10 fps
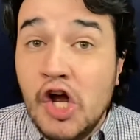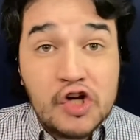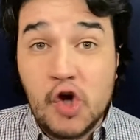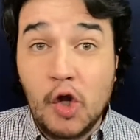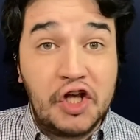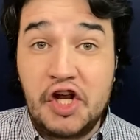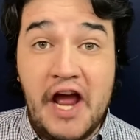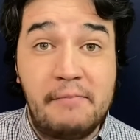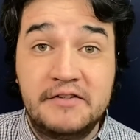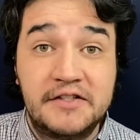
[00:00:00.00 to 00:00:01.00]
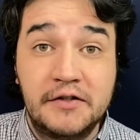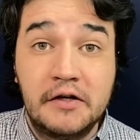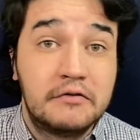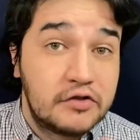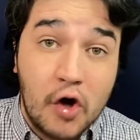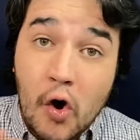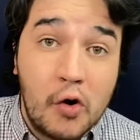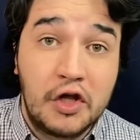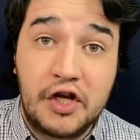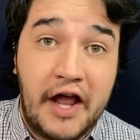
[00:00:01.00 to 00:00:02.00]
Totally could happen still, though.
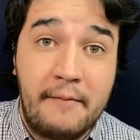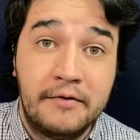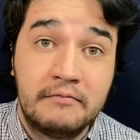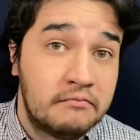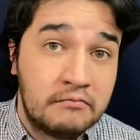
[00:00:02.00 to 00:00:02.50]
Totally could happen.